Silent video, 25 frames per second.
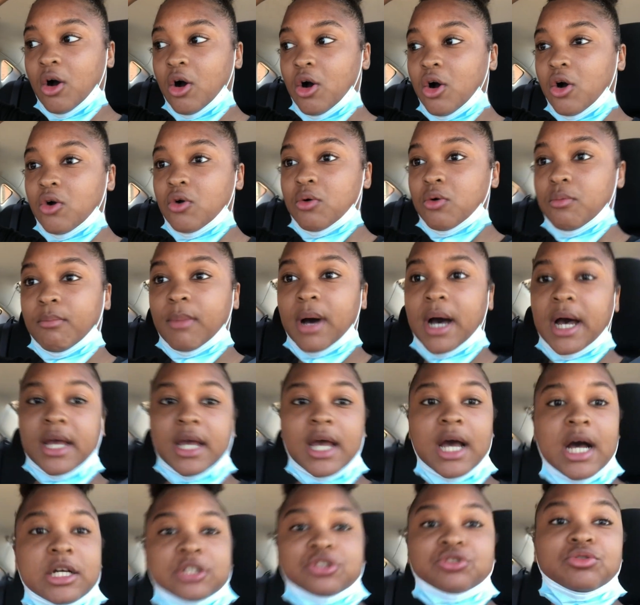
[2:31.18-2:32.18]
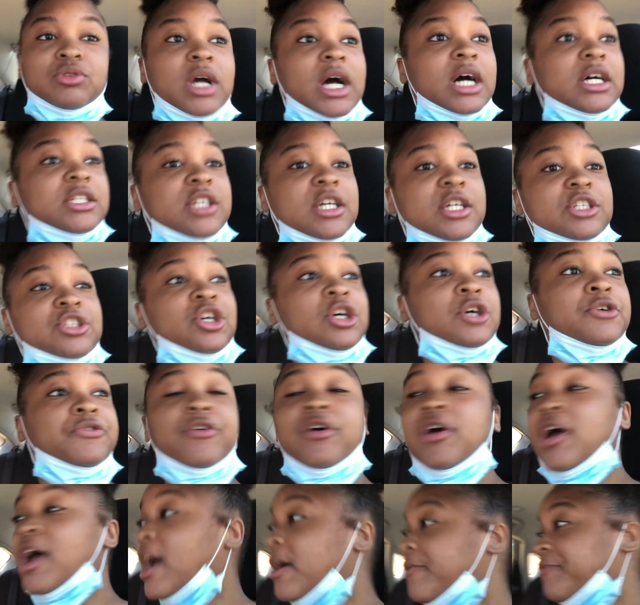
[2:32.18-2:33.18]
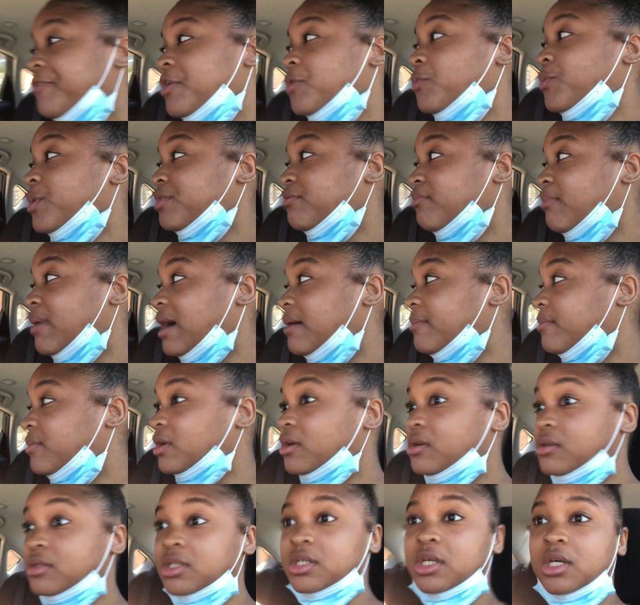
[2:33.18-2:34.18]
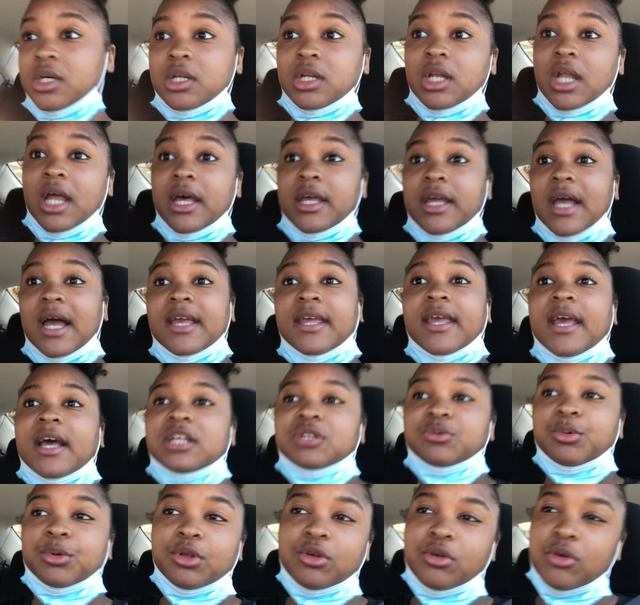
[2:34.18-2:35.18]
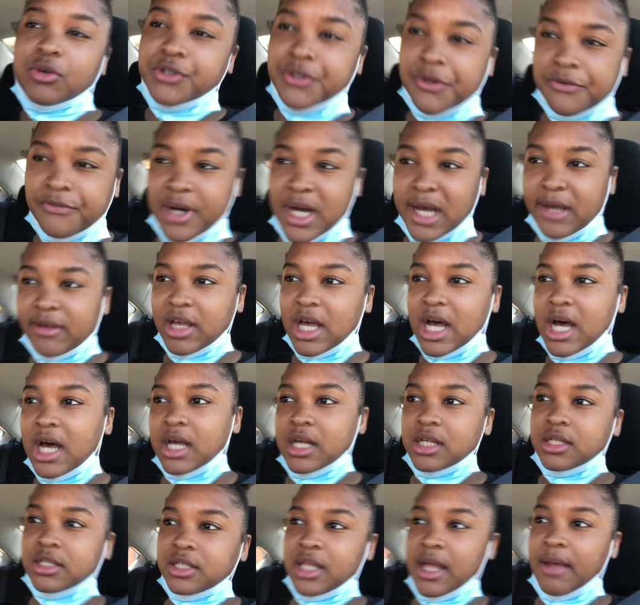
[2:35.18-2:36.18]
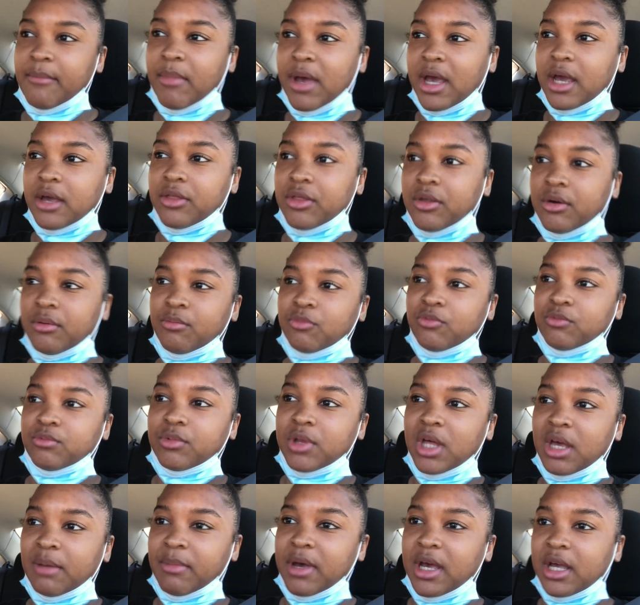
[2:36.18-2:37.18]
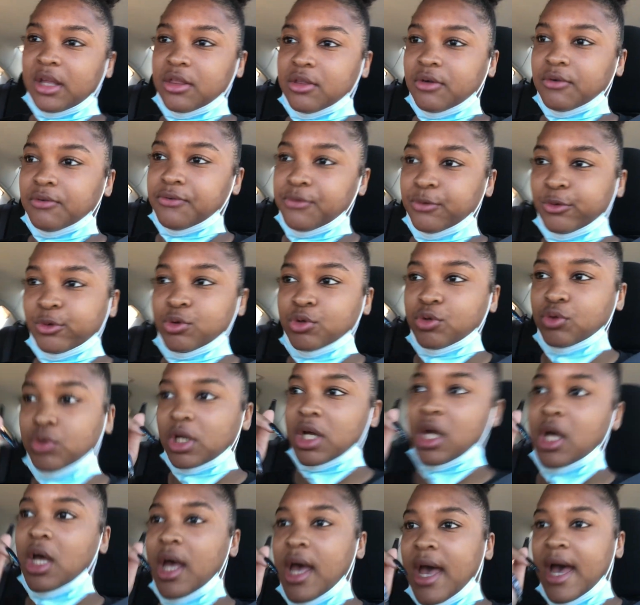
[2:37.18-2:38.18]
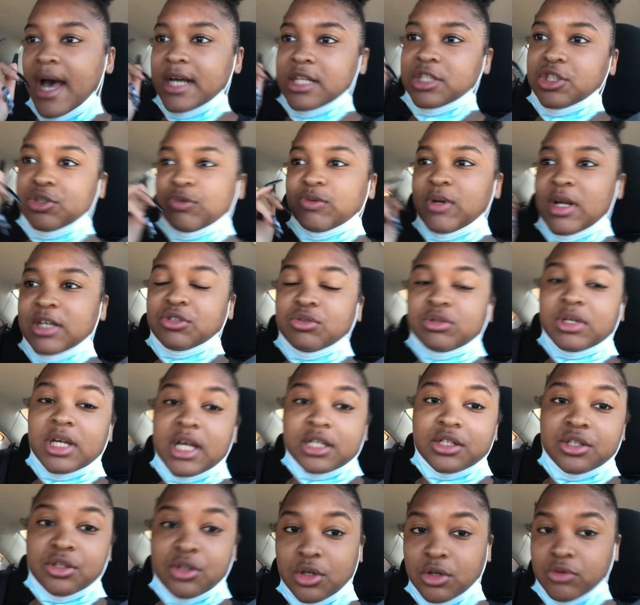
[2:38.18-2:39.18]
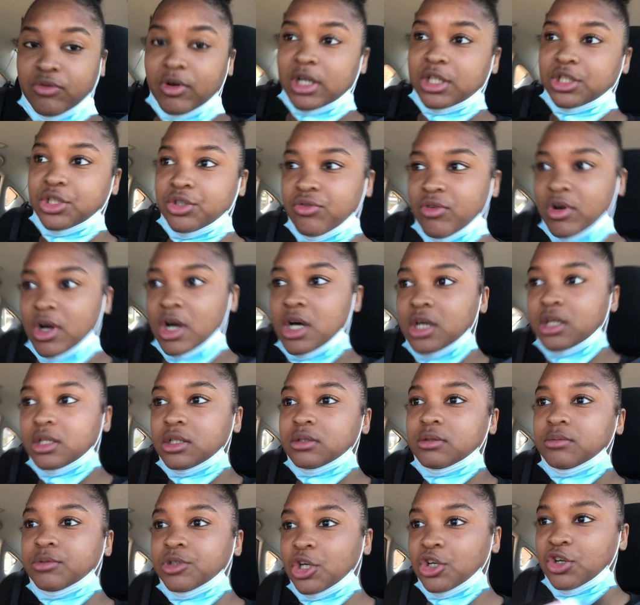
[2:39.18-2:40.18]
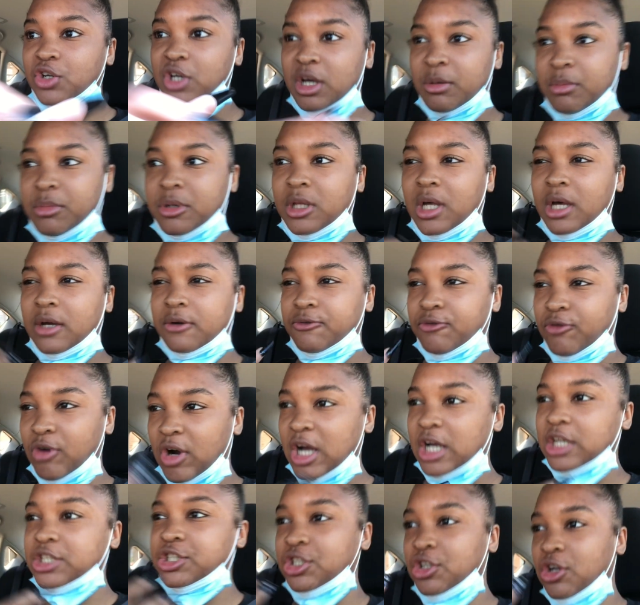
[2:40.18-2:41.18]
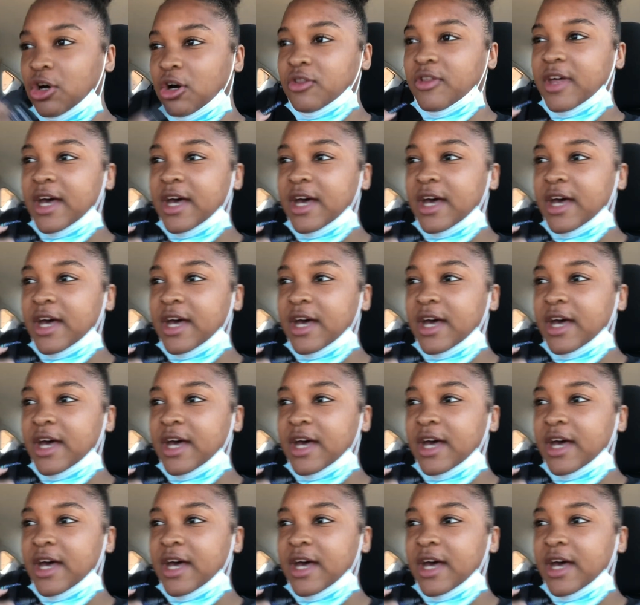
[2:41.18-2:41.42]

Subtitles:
Oh my gosh, you guys, they took forever with my meal, son. Like, I guess when you go to Five Guys, they make the food as soon as you get to the restaurant, so it could be like fresh and all